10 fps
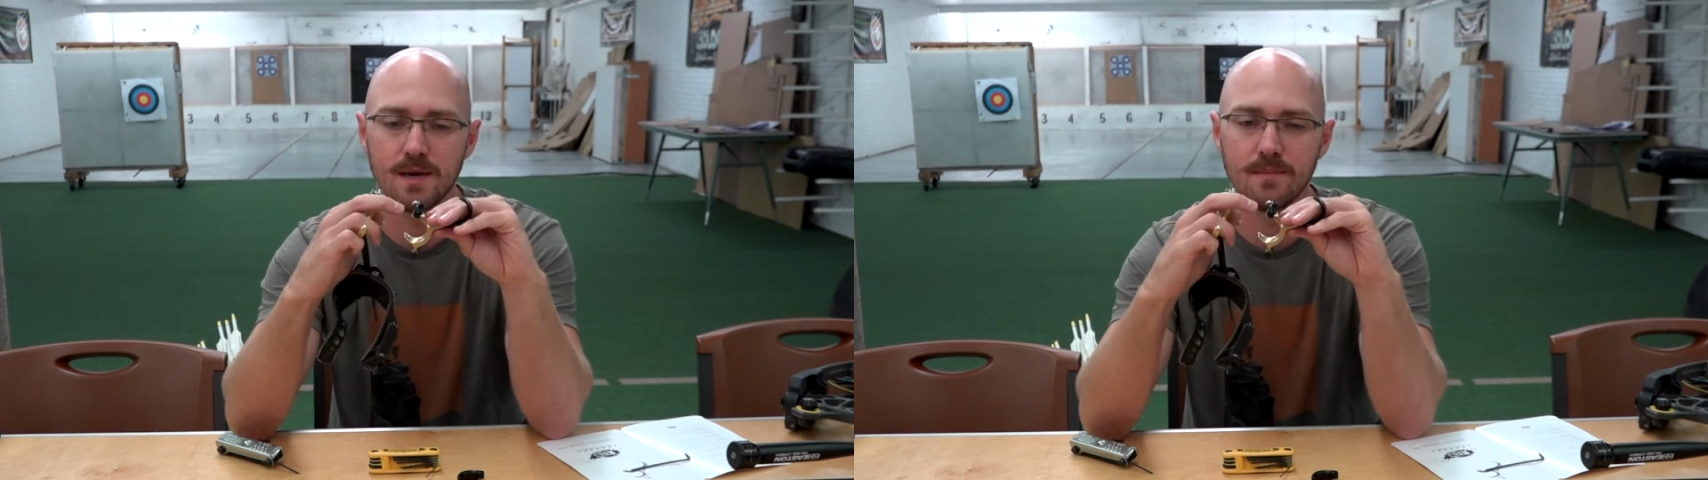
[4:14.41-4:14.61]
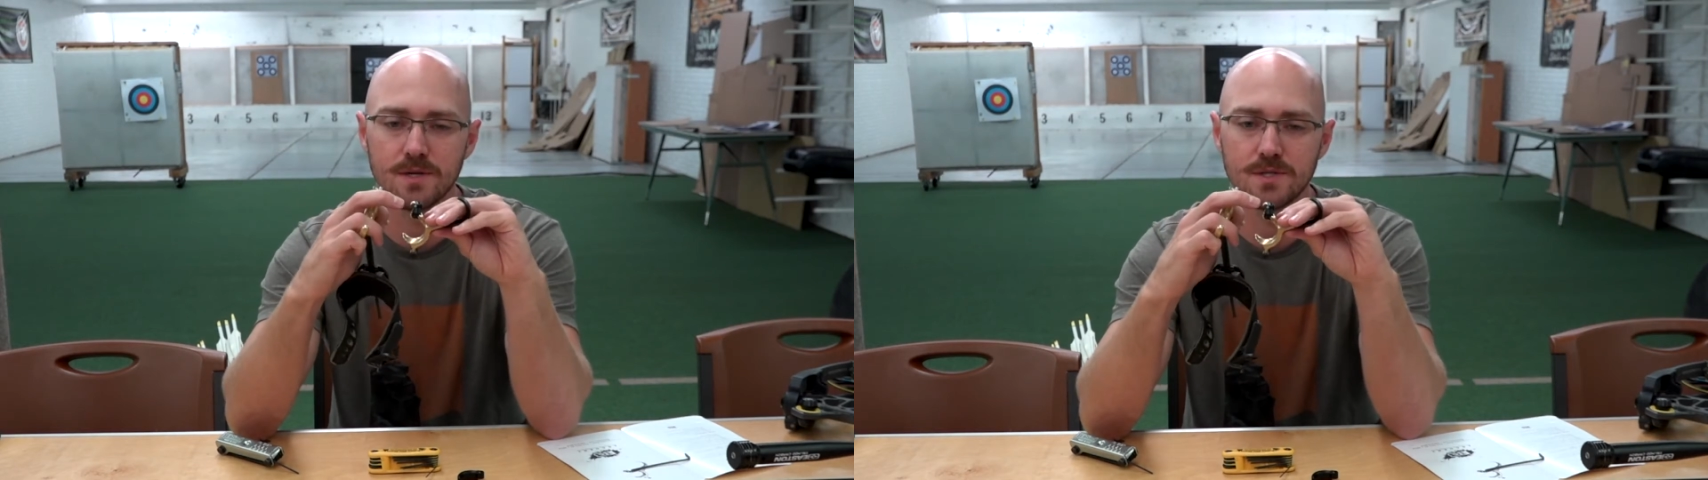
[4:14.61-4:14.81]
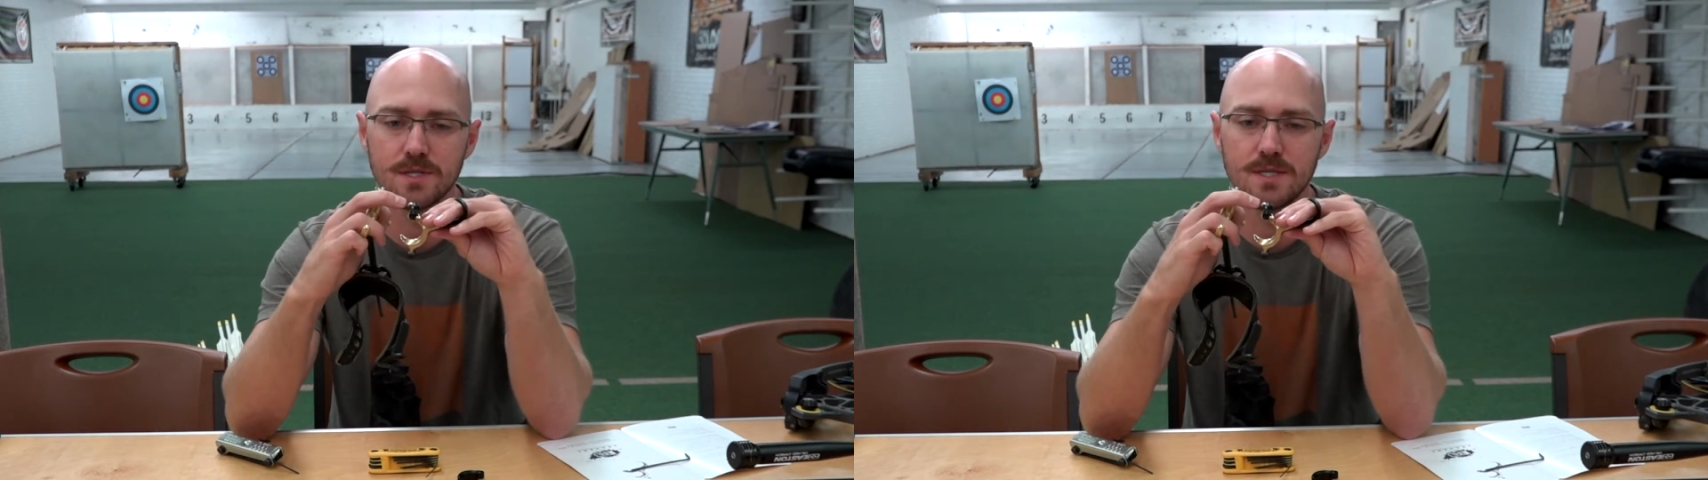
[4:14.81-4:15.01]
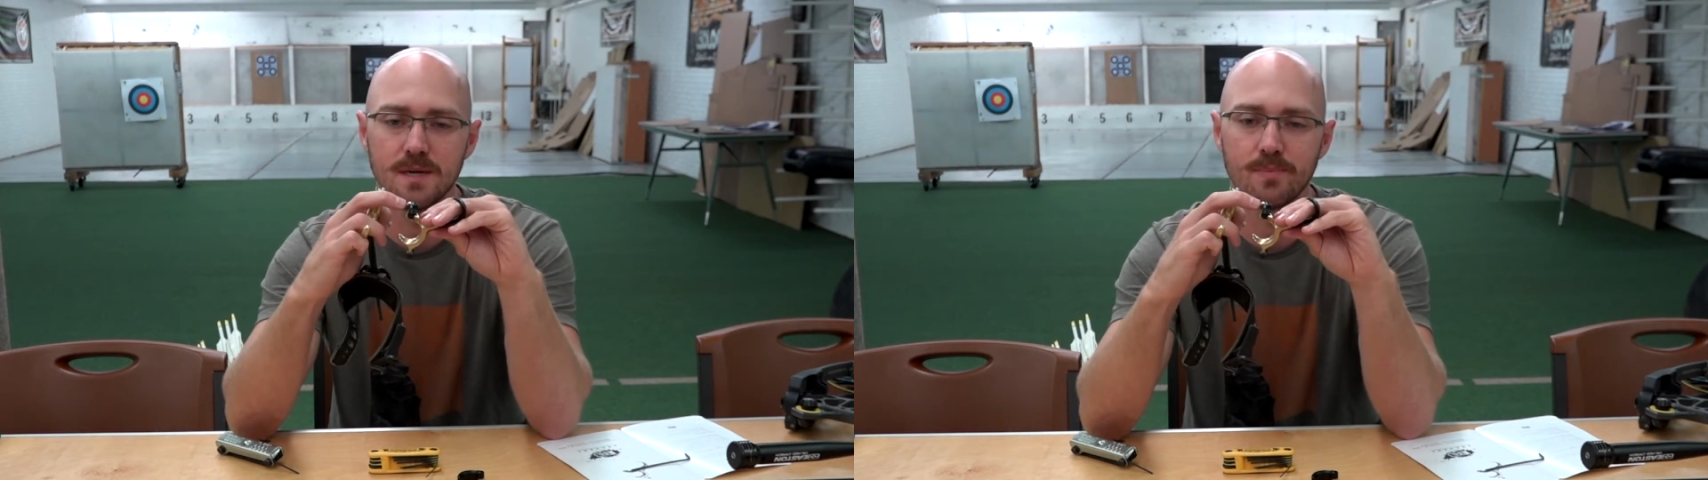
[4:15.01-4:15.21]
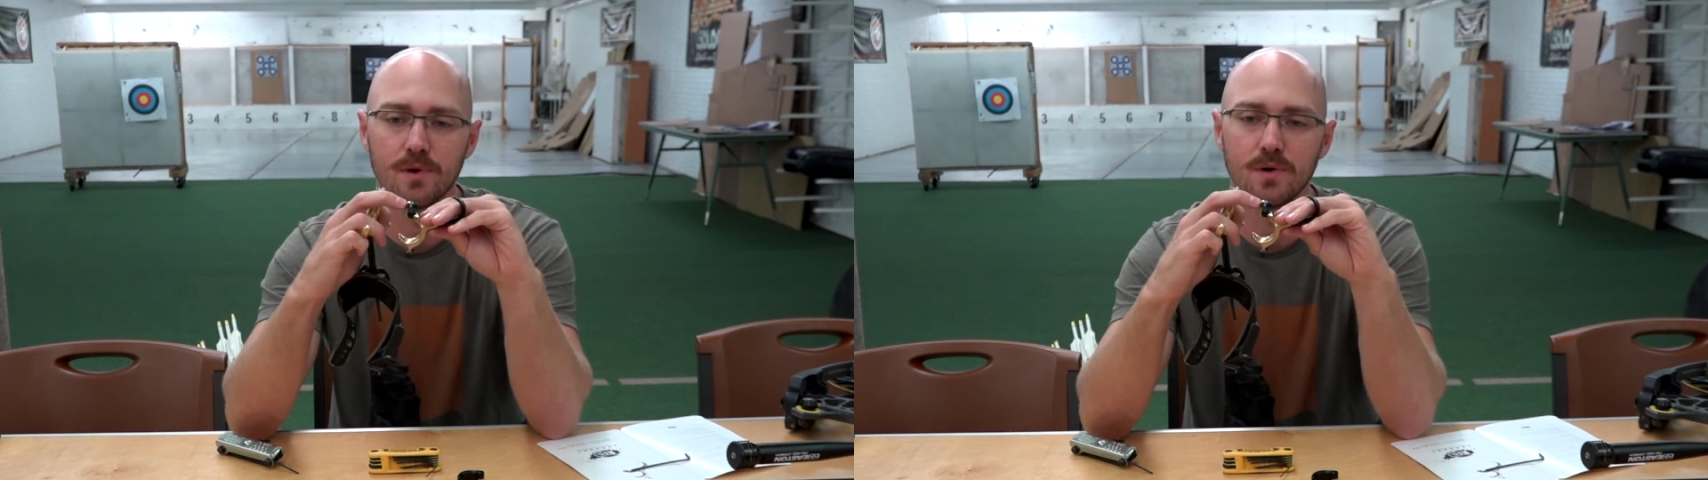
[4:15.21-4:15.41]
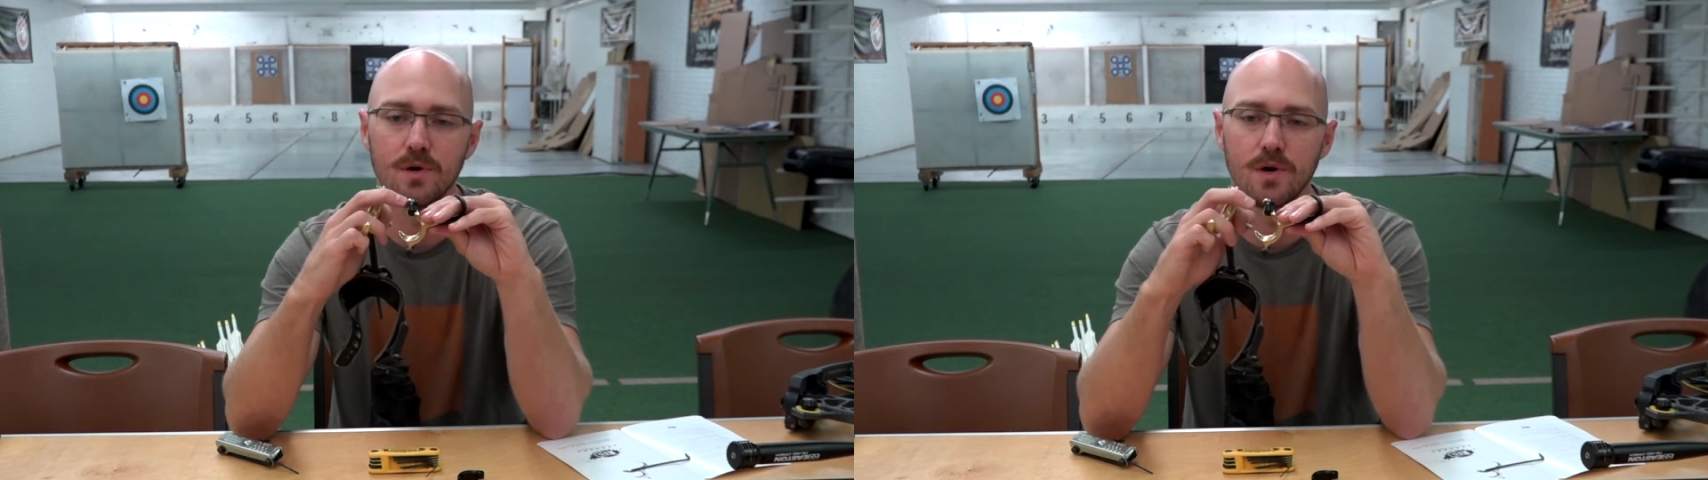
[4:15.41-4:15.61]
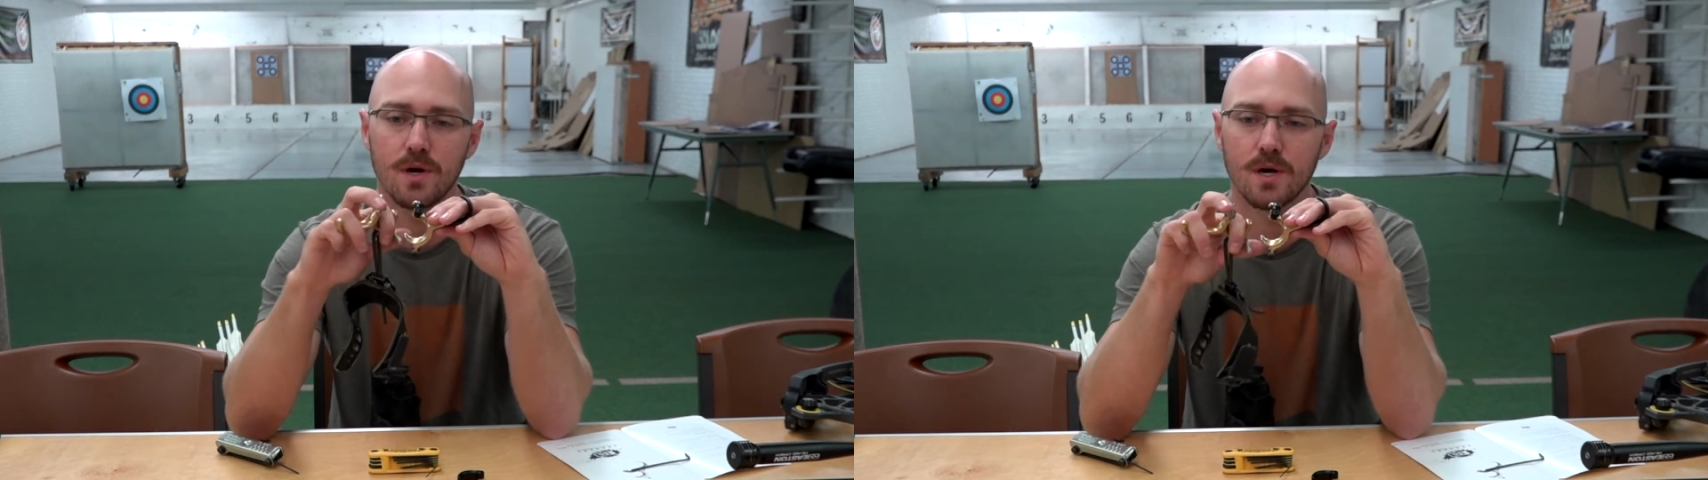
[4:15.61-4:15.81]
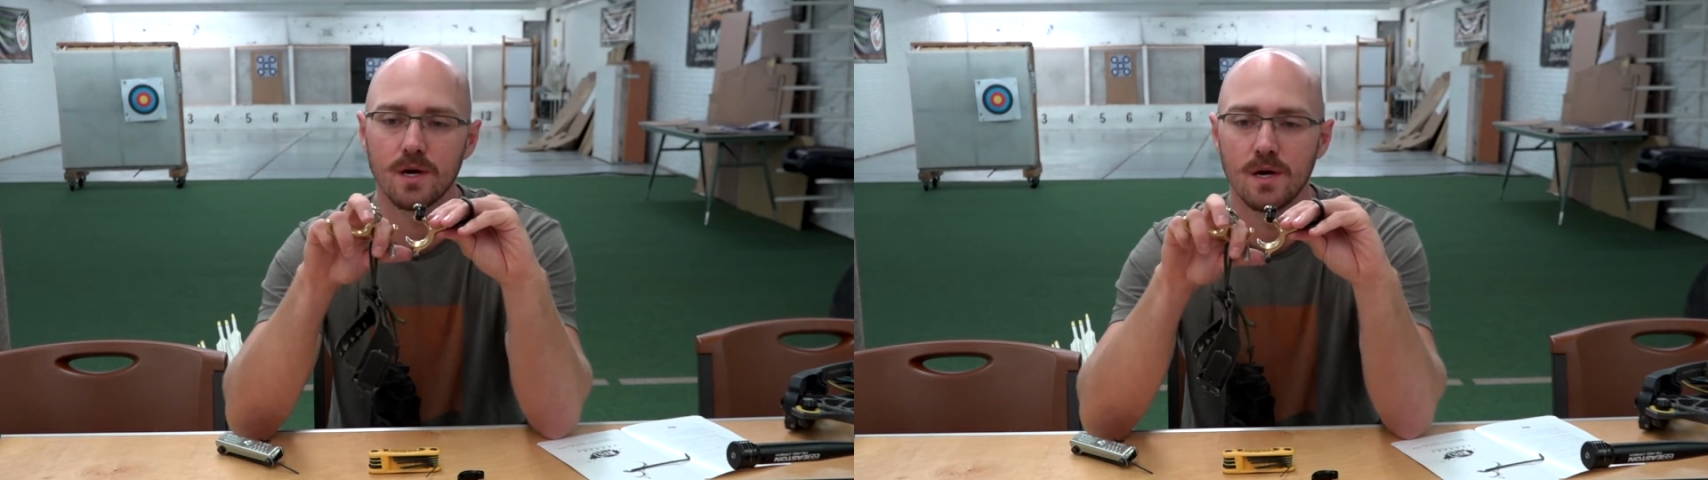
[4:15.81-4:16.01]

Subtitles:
much deeper hook,